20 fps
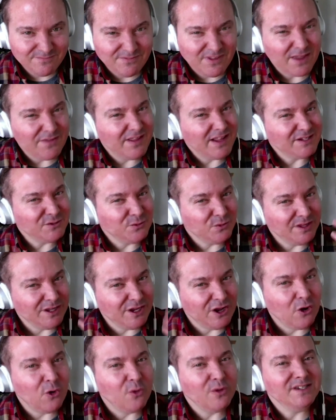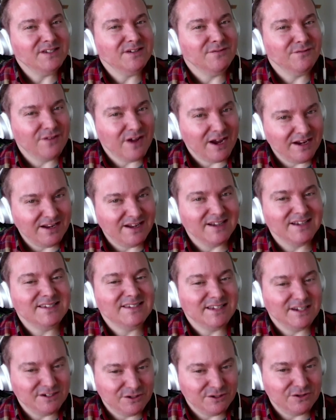And that's really always inviting us
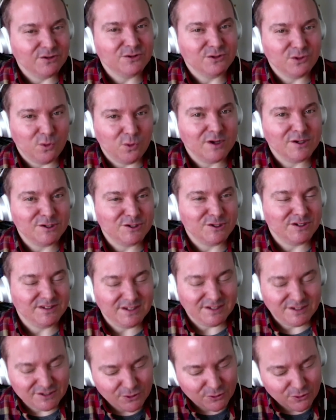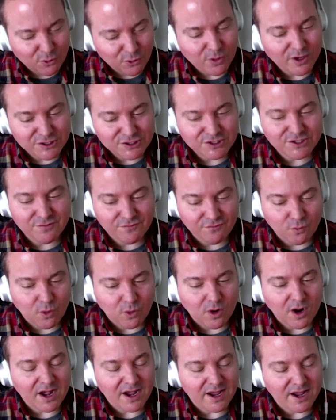into those questions. And so the question of
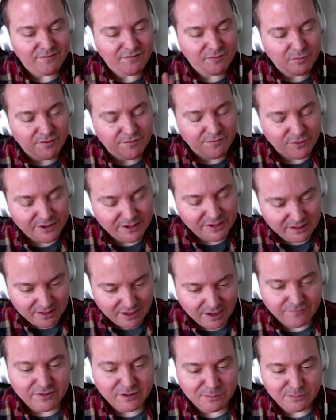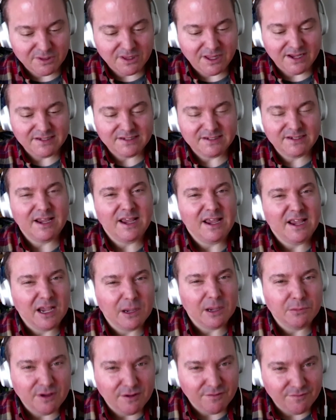why, from a very loving place, can
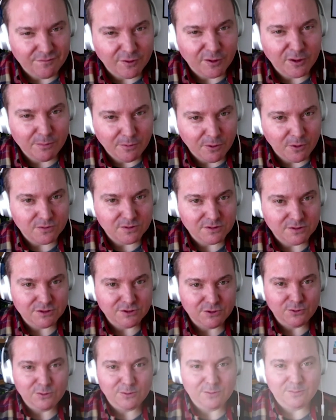be a very potent tool.